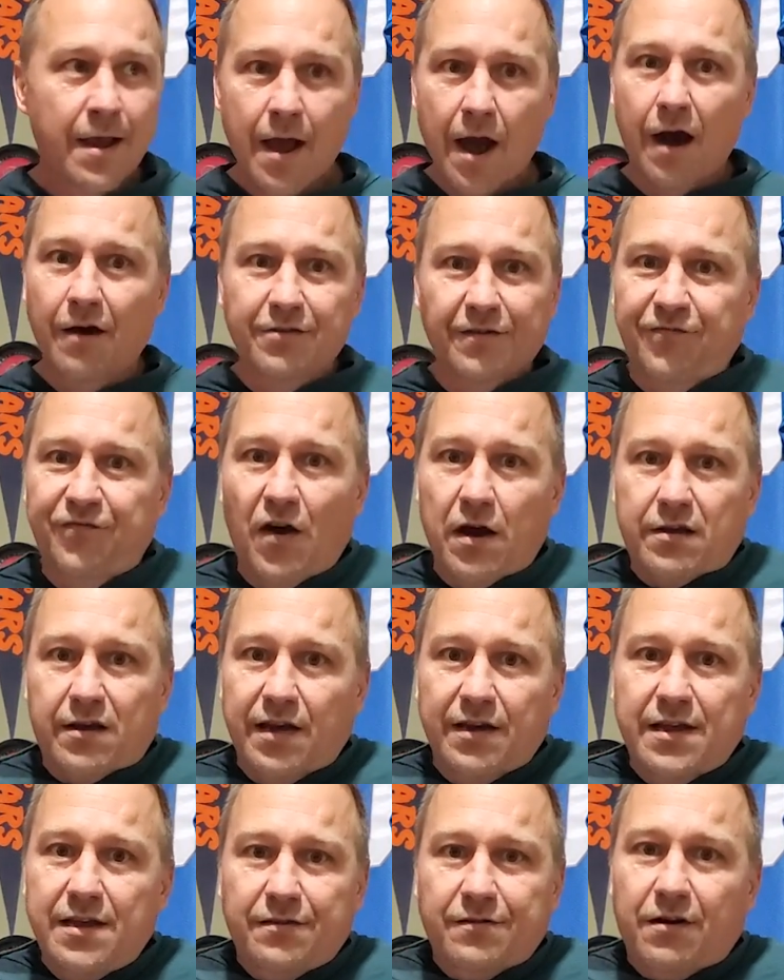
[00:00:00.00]
how the fuck
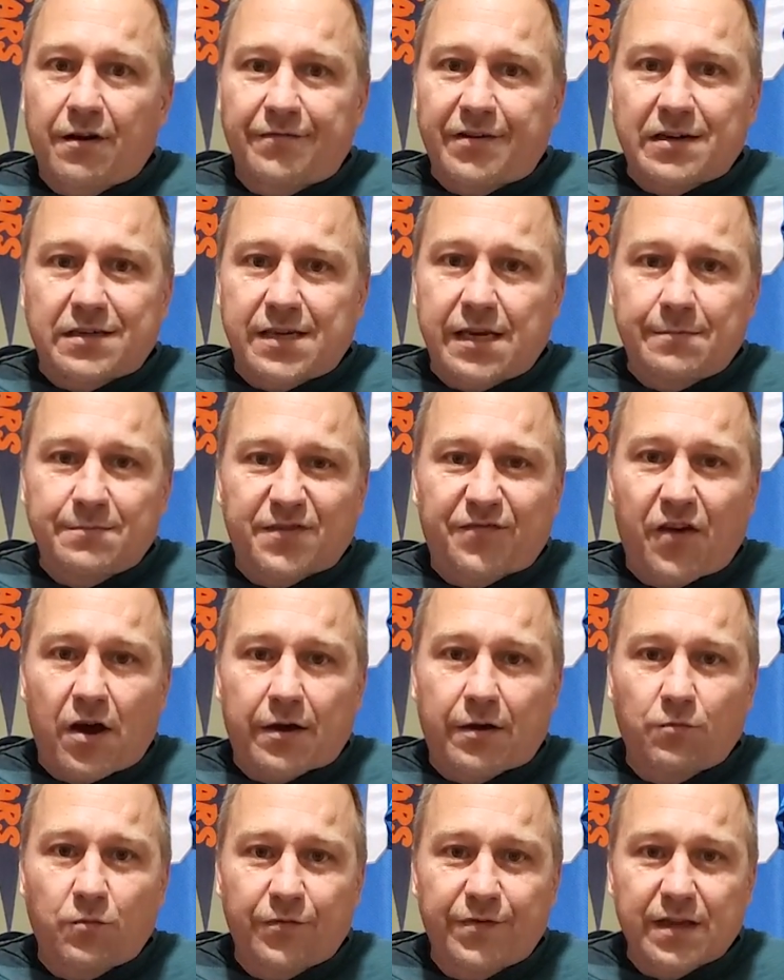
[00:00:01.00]
can either of our teams
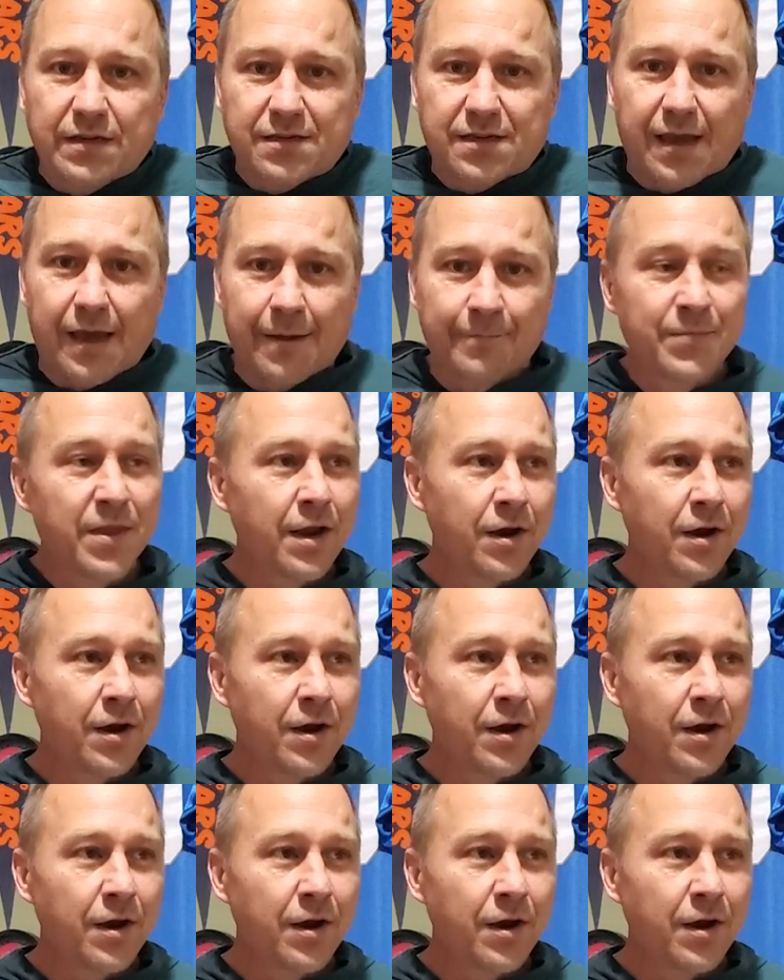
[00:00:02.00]
fucking win this game?